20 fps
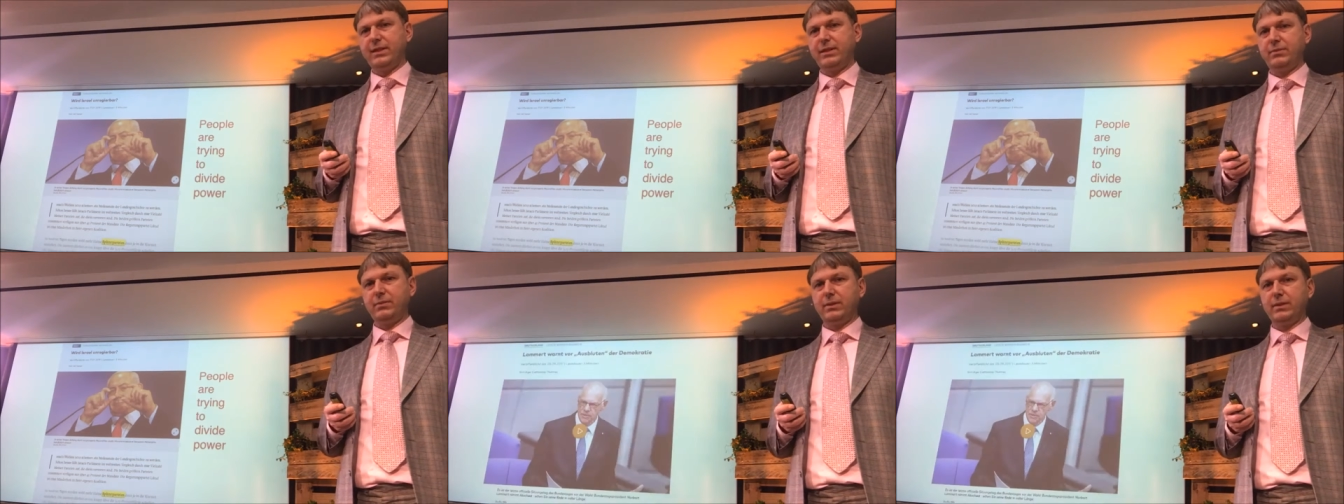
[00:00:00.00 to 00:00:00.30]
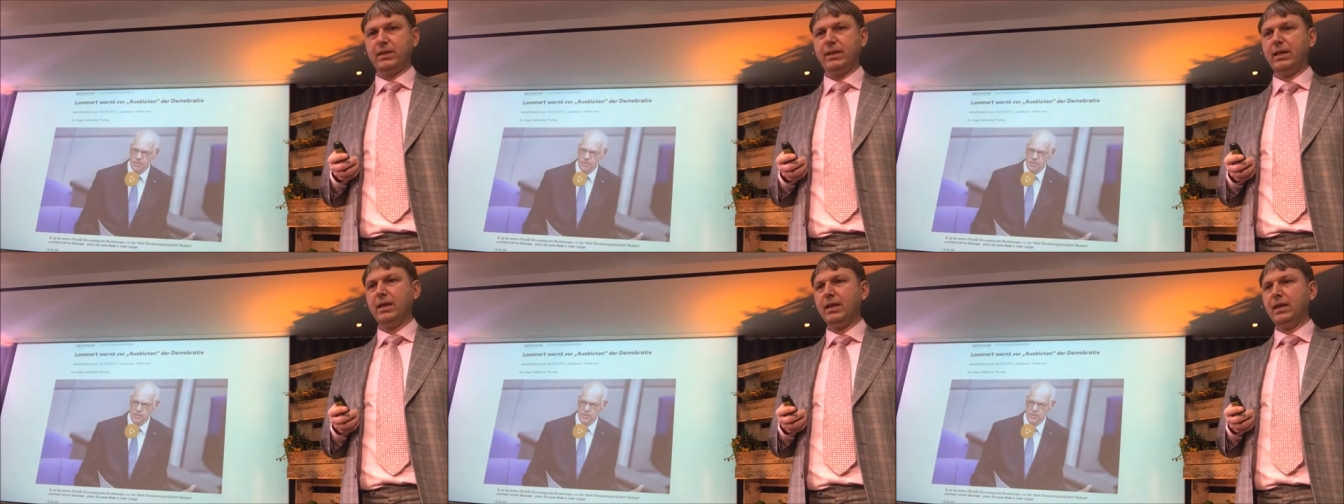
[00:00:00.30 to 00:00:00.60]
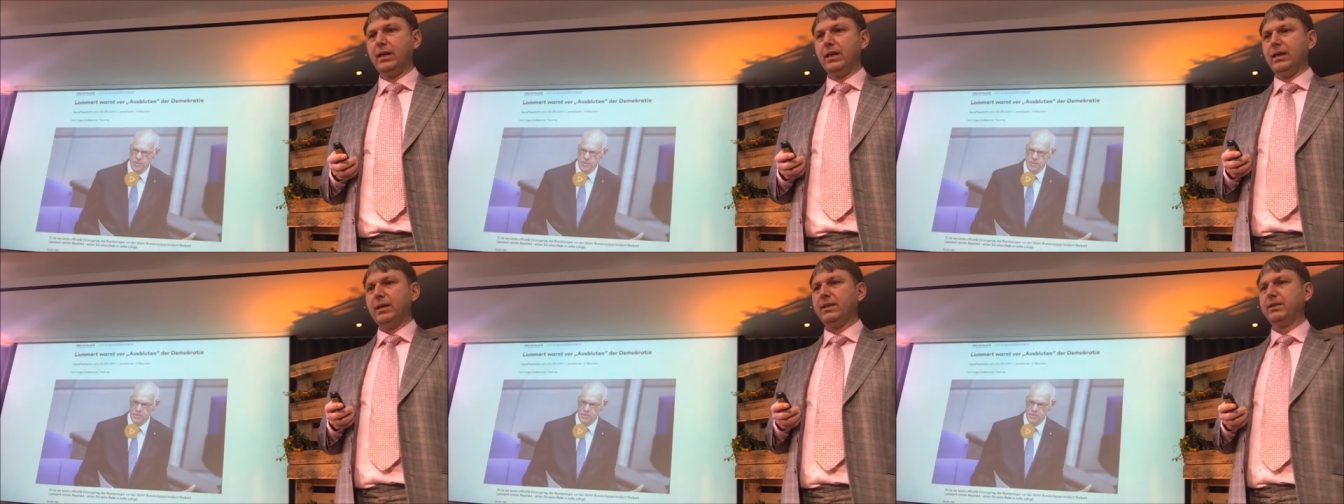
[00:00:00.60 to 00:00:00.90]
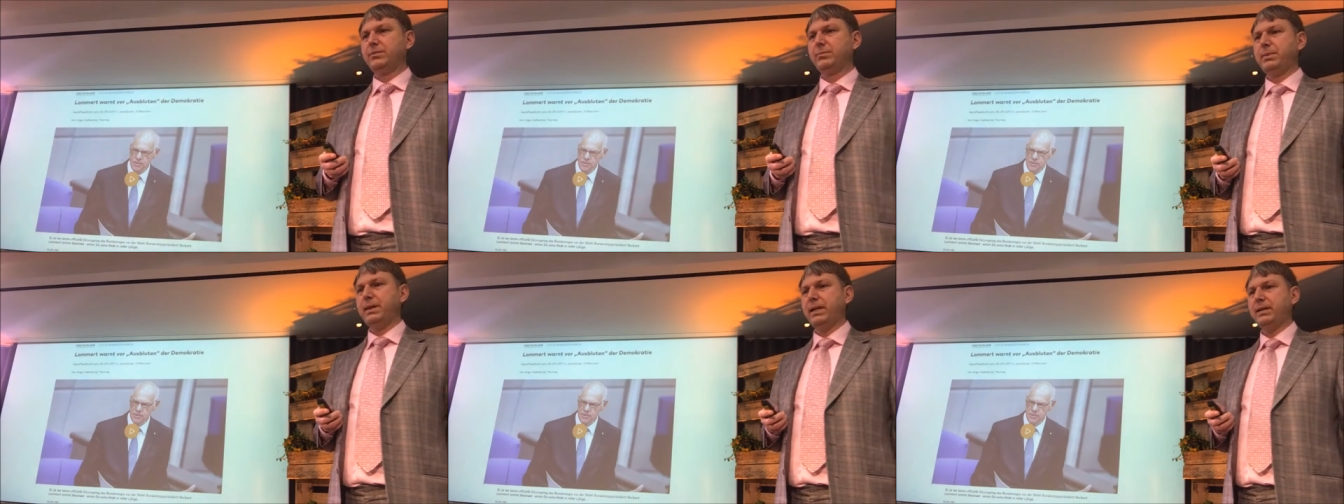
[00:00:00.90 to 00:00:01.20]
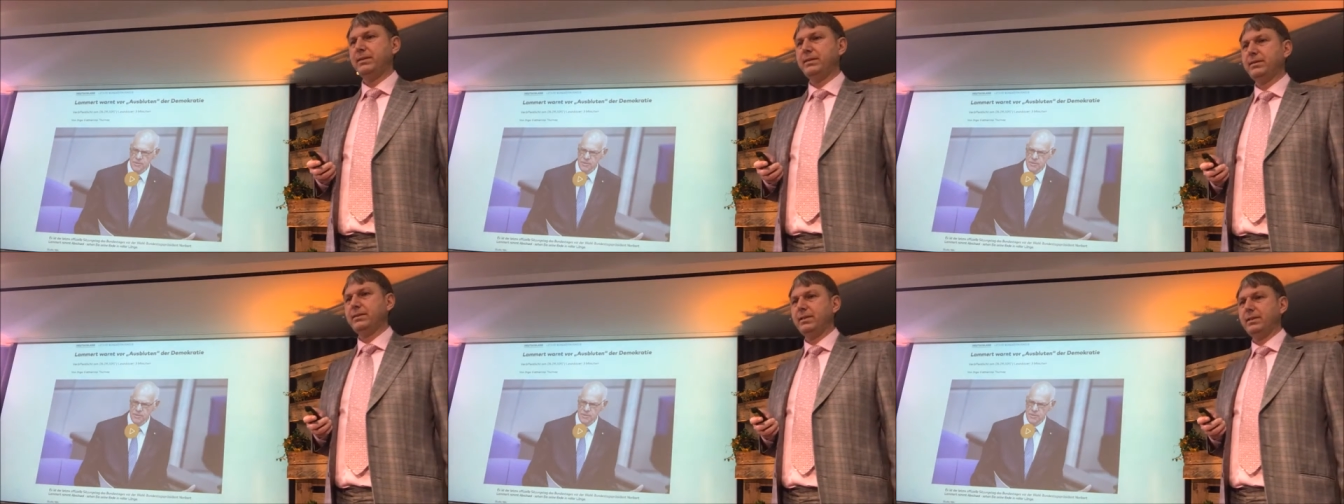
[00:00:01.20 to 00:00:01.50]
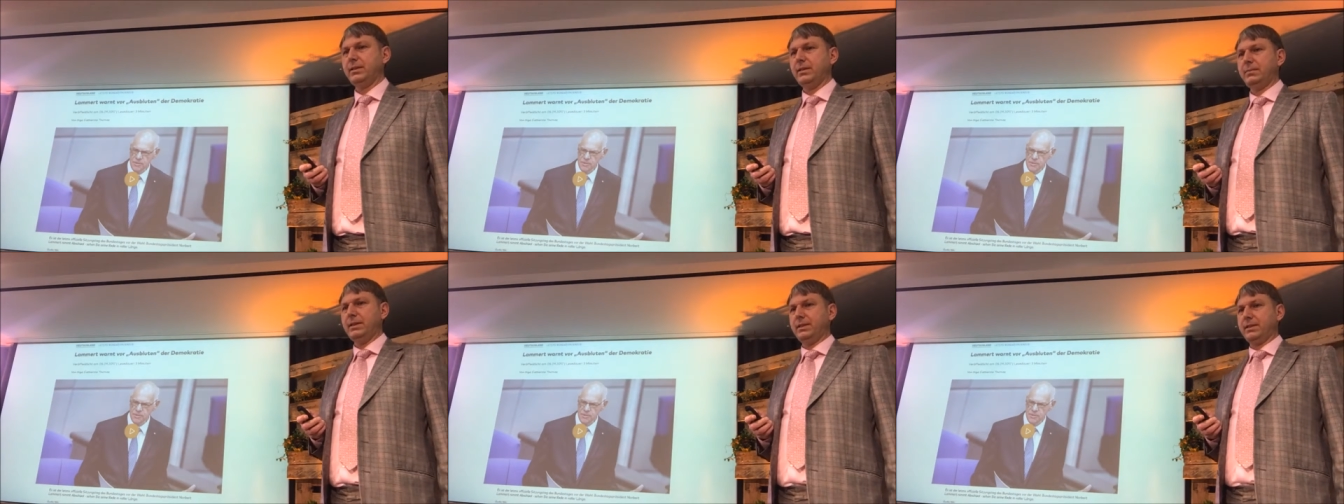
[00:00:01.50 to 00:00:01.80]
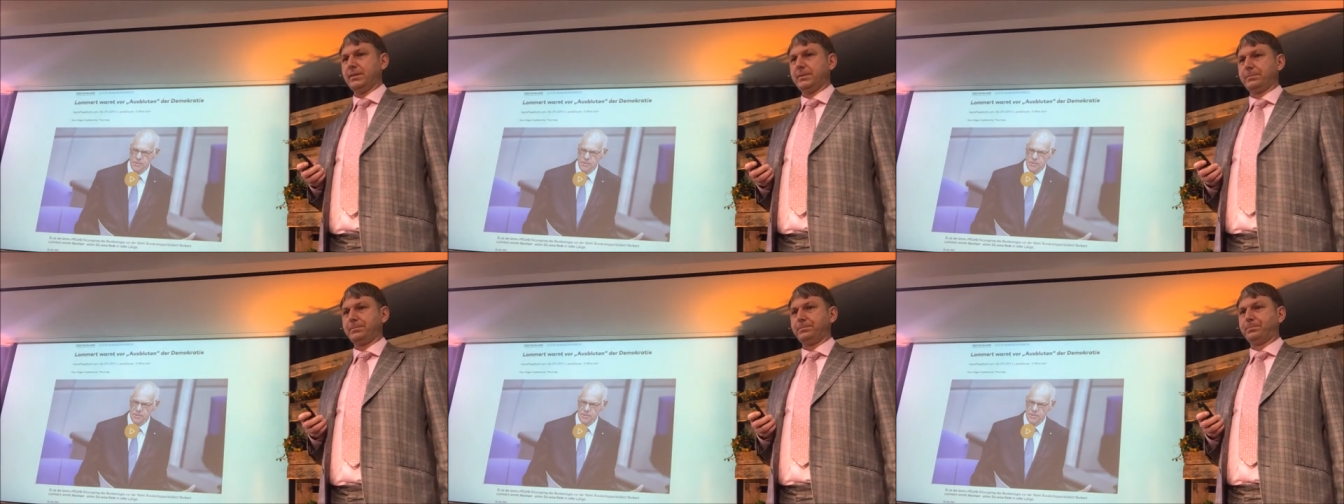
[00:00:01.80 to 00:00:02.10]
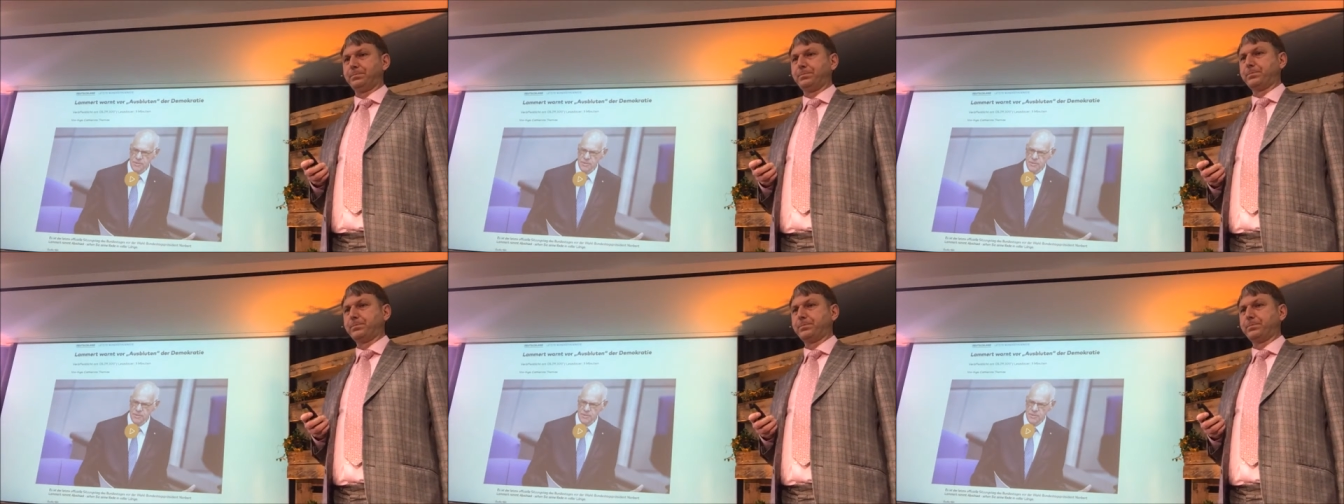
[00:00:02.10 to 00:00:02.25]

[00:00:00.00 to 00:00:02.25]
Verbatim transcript: and I will explain it in a minute.